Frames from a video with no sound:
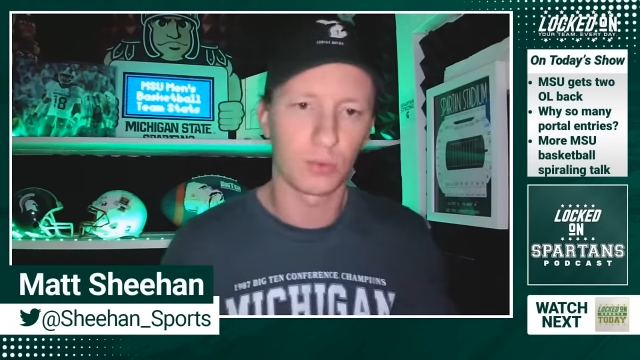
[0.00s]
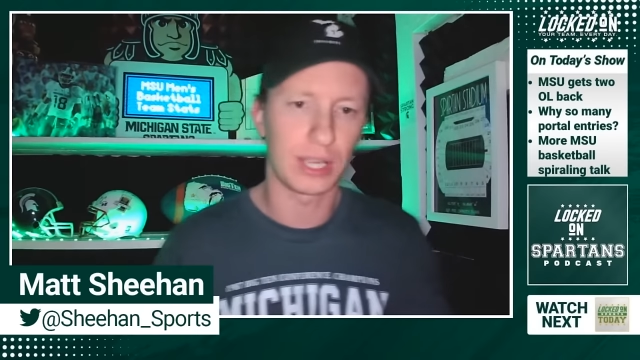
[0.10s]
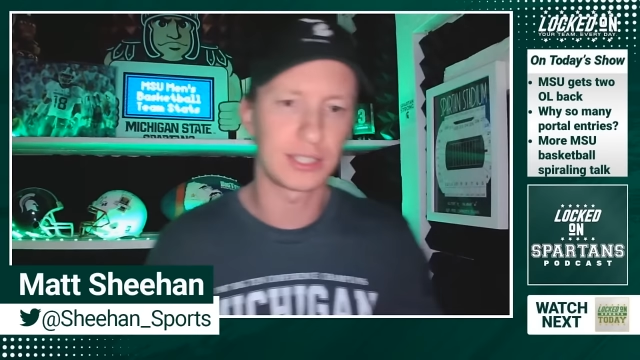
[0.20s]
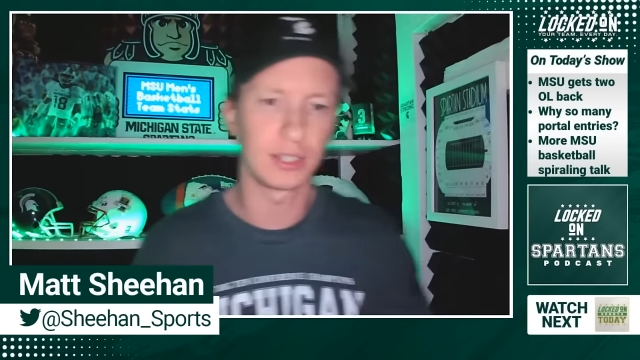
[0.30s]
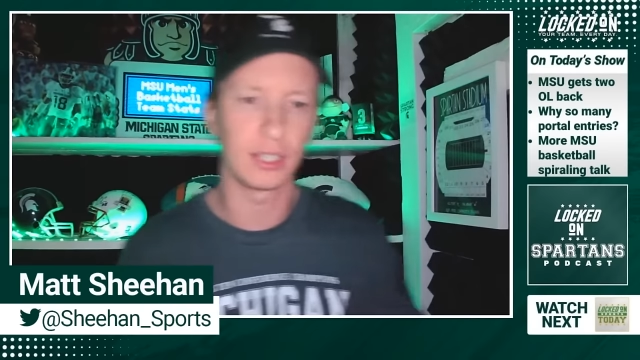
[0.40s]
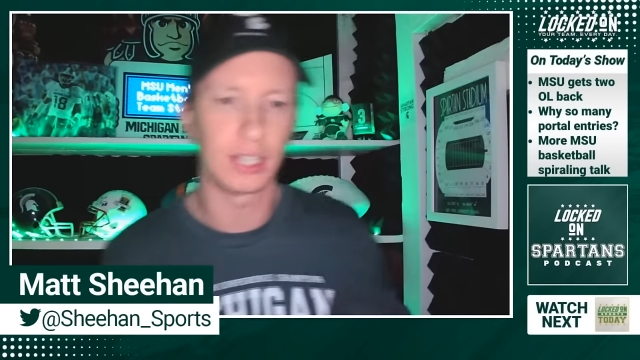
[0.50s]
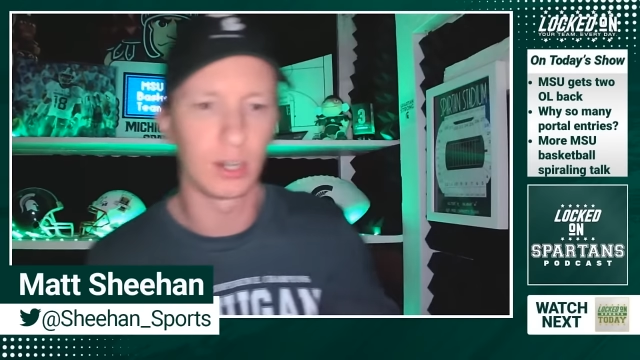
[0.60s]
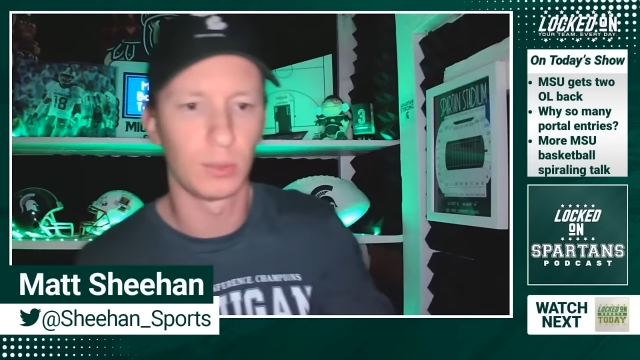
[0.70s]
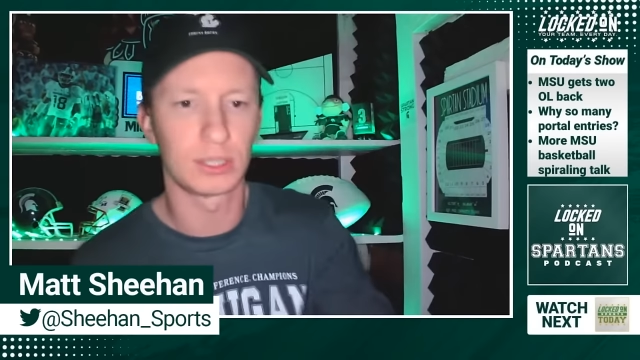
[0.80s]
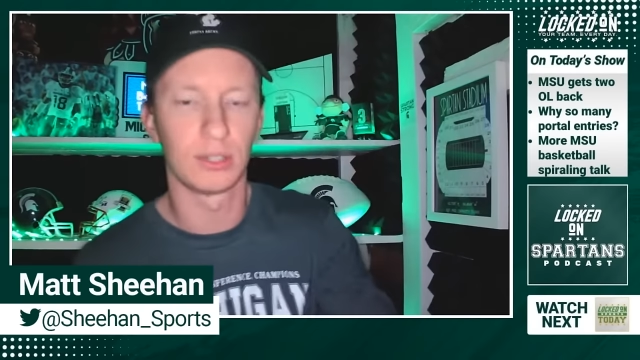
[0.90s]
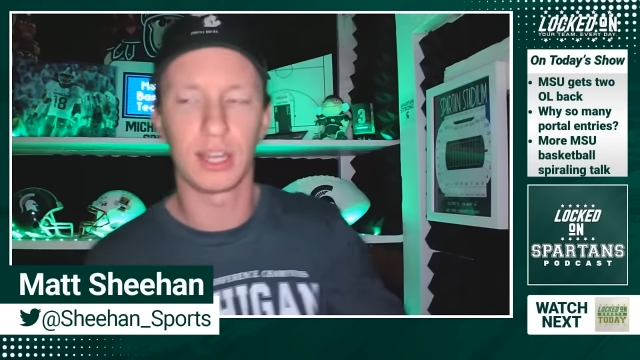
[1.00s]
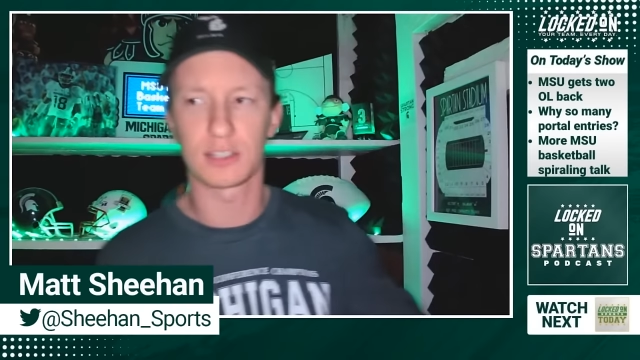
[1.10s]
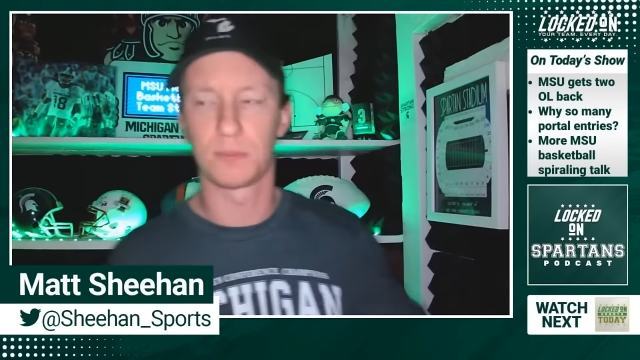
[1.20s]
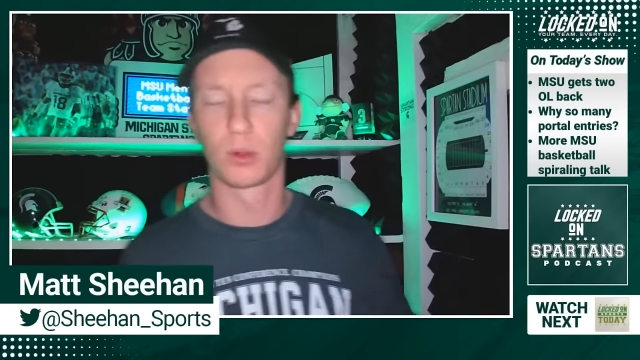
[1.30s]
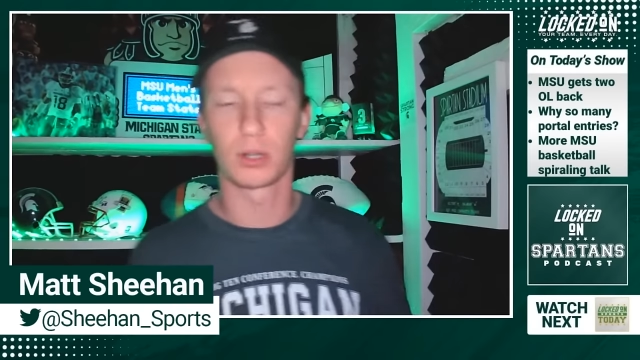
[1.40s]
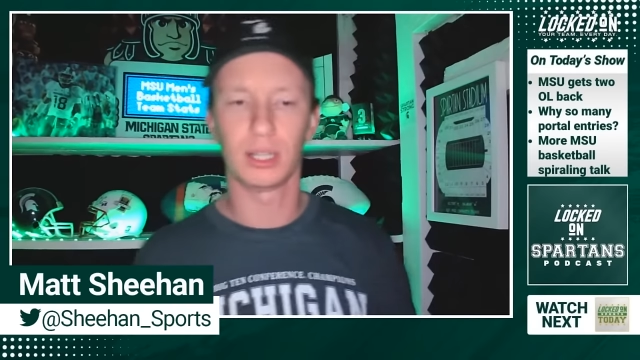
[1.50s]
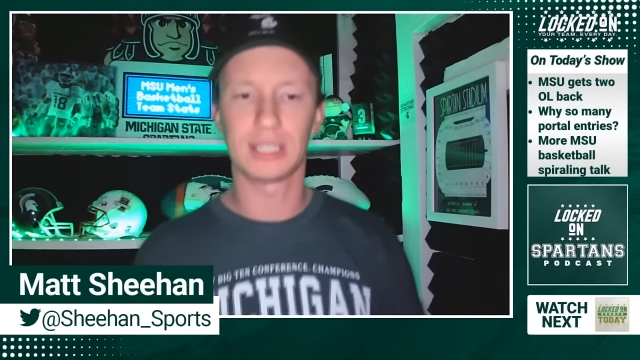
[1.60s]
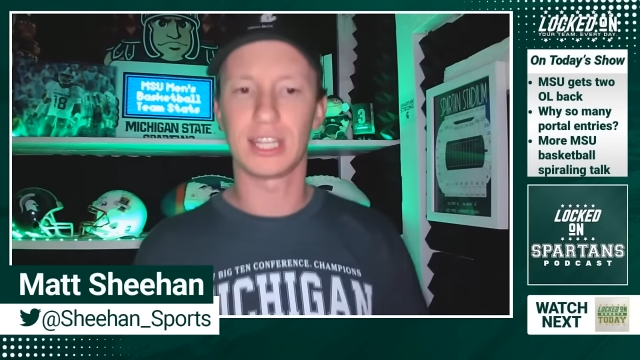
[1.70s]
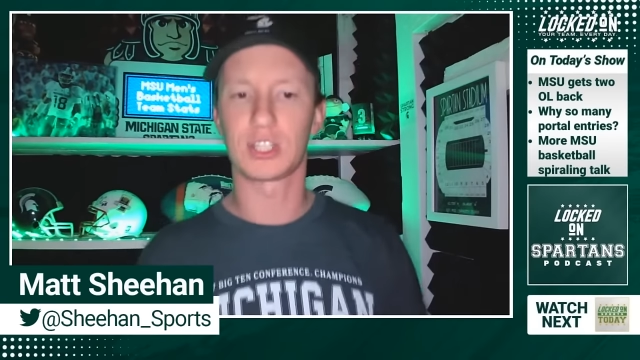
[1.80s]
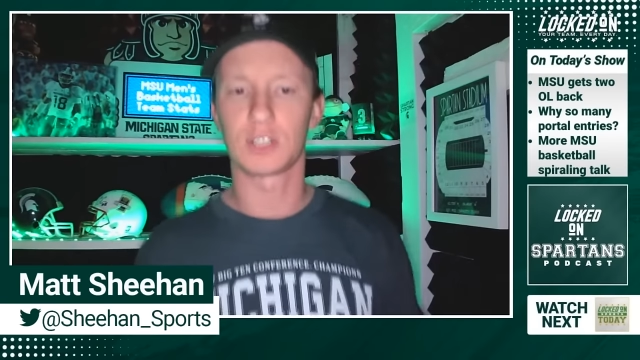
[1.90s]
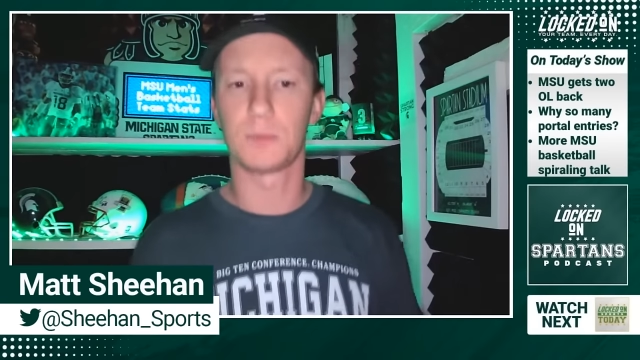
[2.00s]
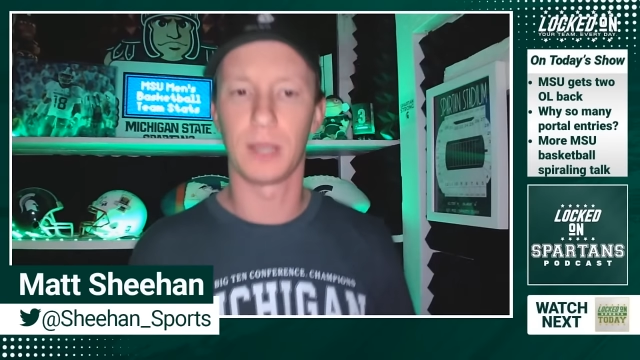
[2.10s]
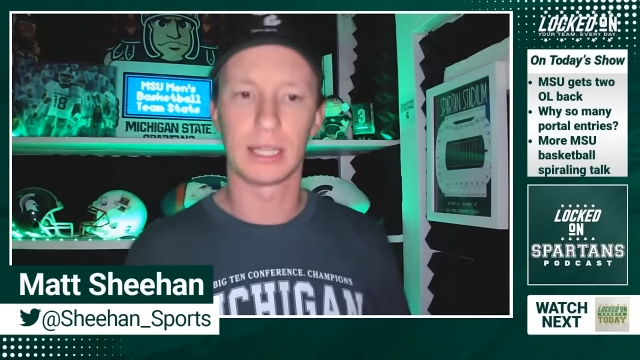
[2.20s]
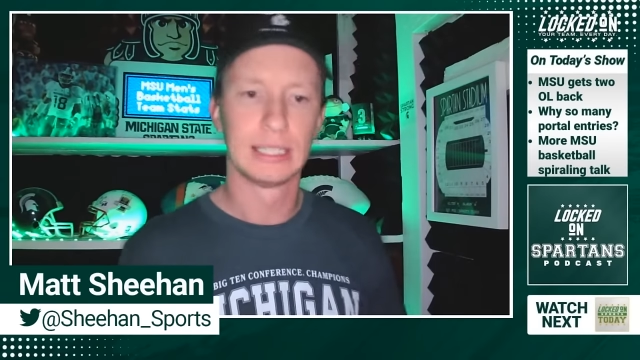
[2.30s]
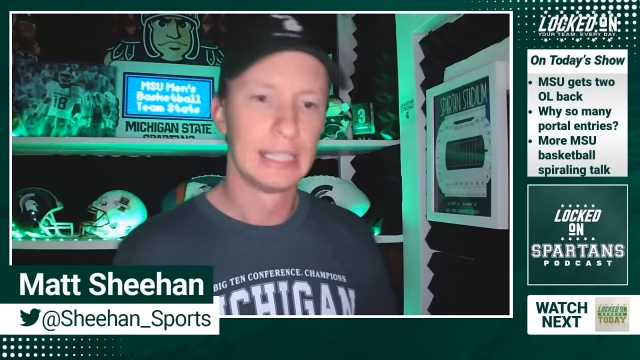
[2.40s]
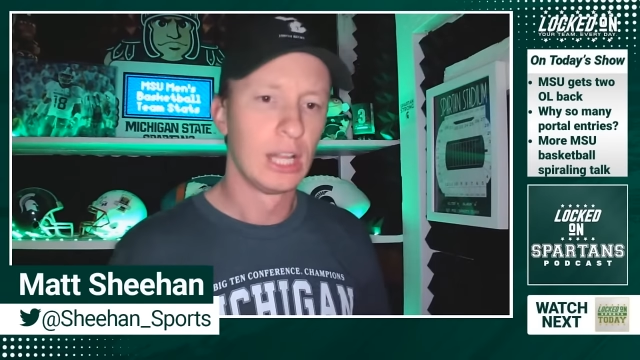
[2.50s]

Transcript: recently here with the latest portal additions, but